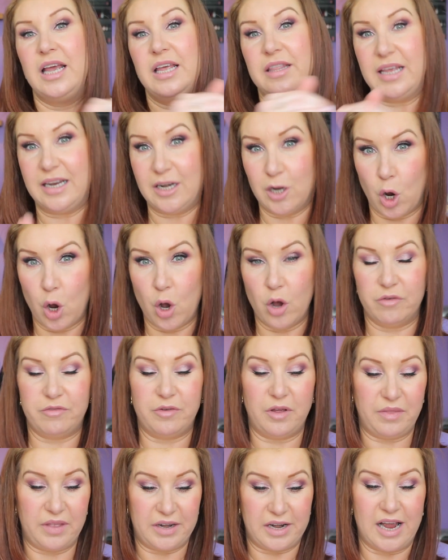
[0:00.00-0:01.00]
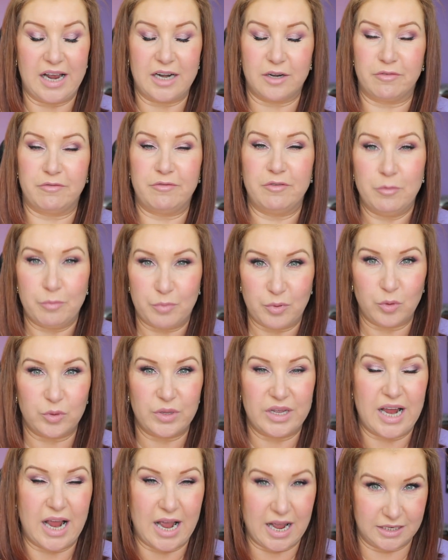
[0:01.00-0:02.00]
then off, and then I had a football
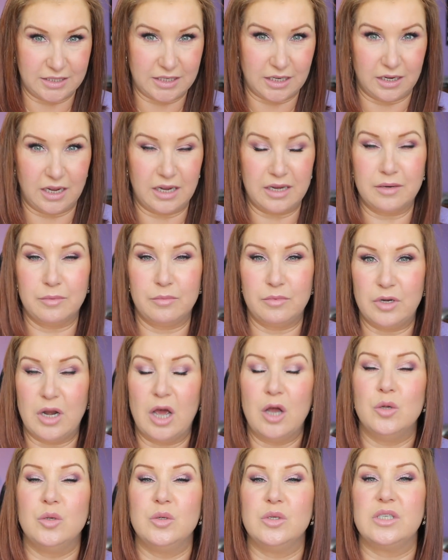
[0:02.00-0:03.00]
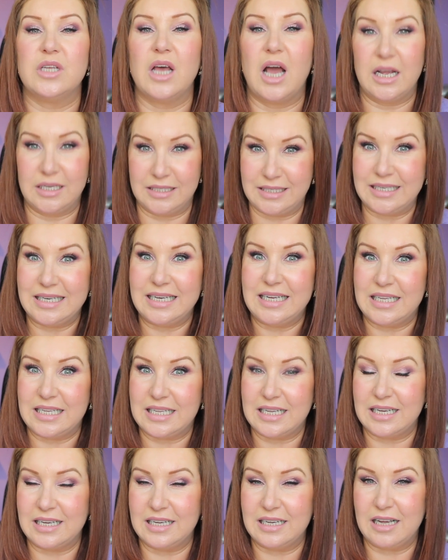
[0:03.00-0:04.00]
they had to like nose
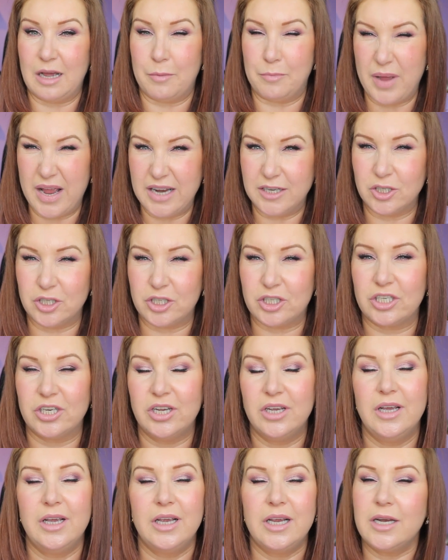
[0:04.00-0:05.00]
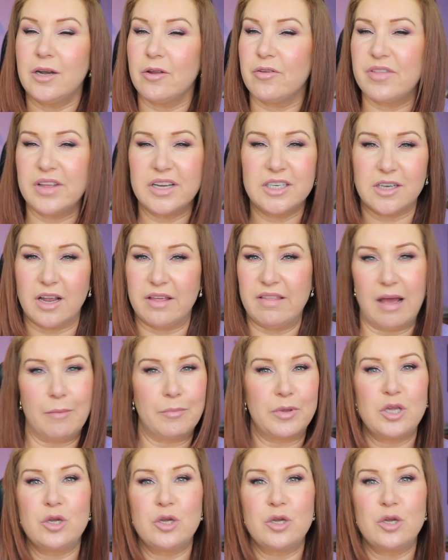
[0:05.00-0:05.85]
underneath a bench, you know, things like that.